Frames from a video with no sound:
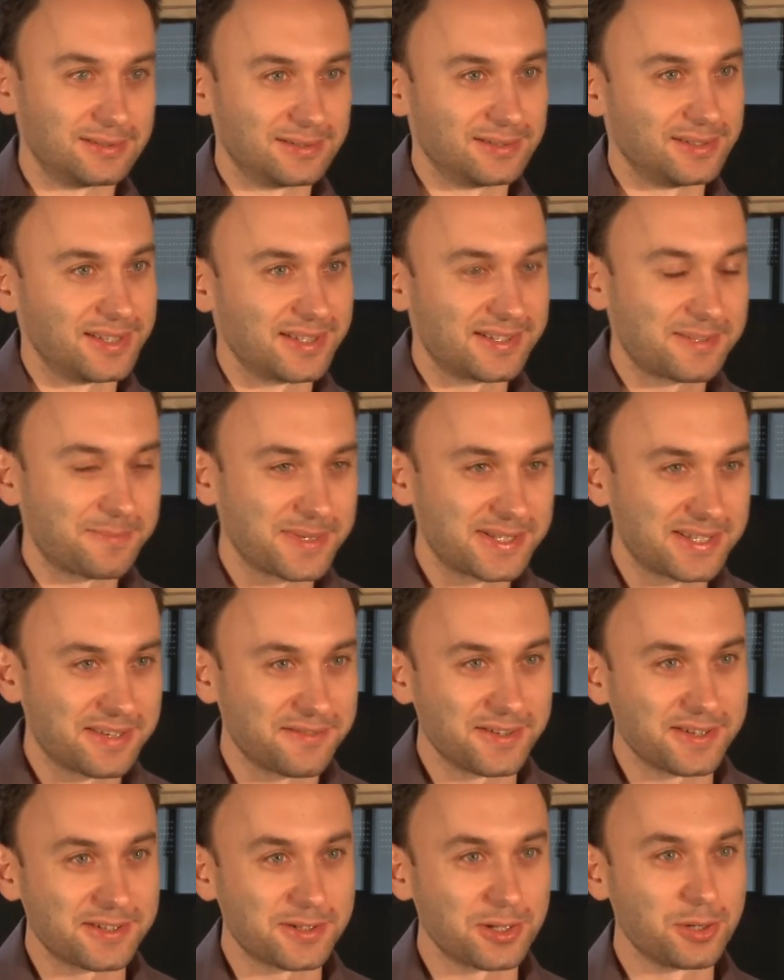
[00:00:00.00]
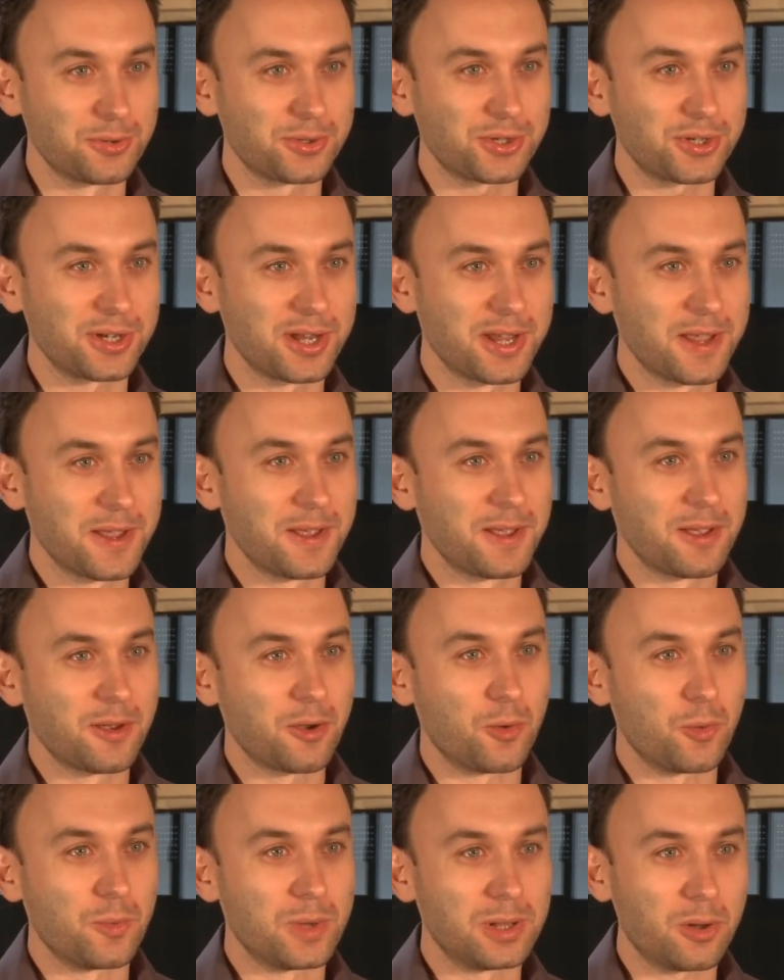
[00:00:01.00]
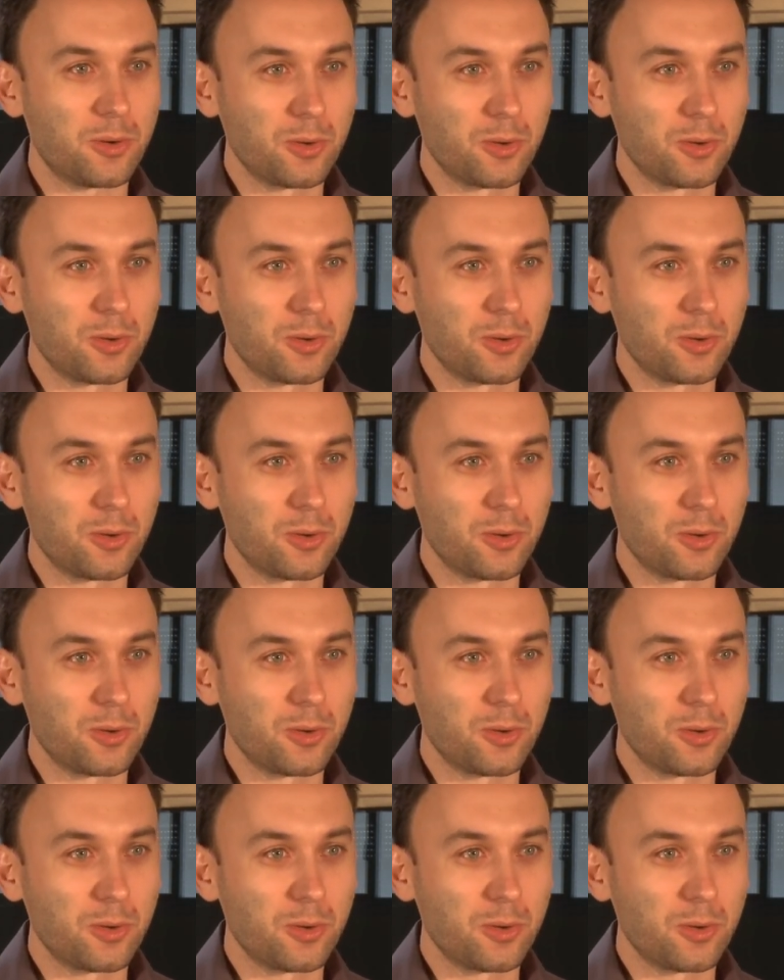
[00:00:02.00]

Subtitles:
this specific solution will